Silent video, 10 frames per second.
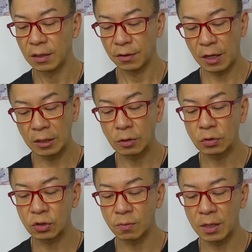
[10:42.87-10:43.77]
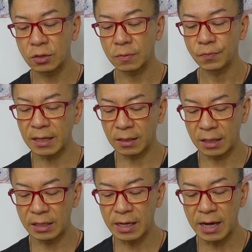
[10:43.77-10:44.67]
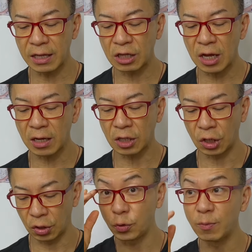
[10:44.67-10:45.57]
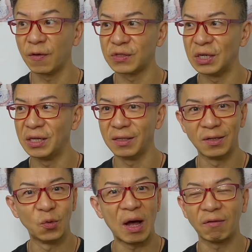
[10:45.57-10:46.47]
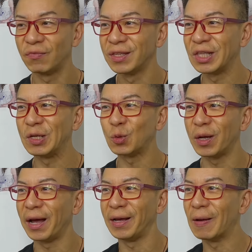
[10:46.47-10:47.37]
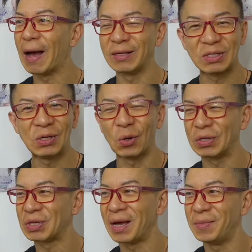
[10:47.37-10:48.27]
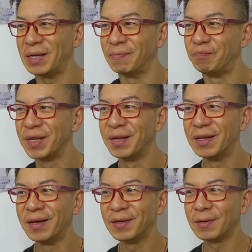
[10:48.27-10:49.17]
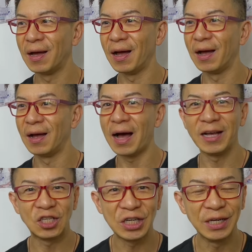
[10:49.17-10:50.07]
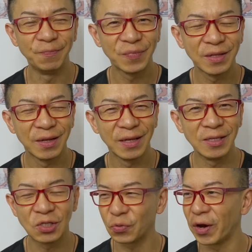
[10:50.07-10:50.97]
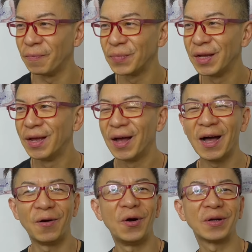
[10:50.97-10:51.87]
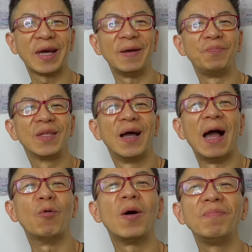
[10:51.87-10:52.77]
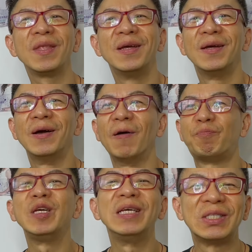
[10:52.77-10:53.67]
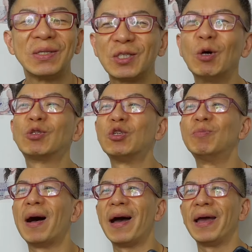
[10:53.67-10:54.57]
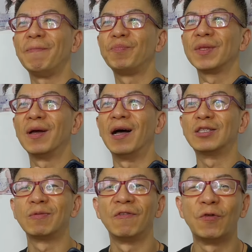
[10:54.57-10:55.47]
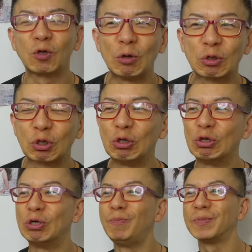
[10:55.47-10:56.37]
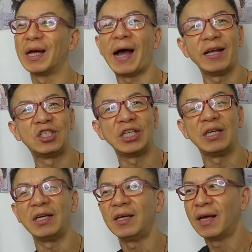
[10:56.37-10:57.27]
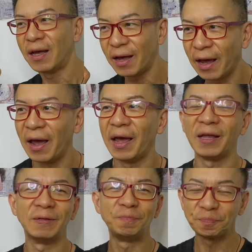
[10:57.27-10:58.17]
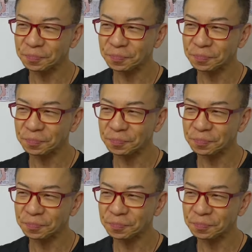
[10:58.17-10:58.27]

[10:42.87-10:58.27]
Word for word: thank you so much. And Leah, and thank you. Dream of Celine. Wow, this one I, I see all the time in uh, IG, Instagram. How, okay, I want, uh, please go to my uh, vocal school IG and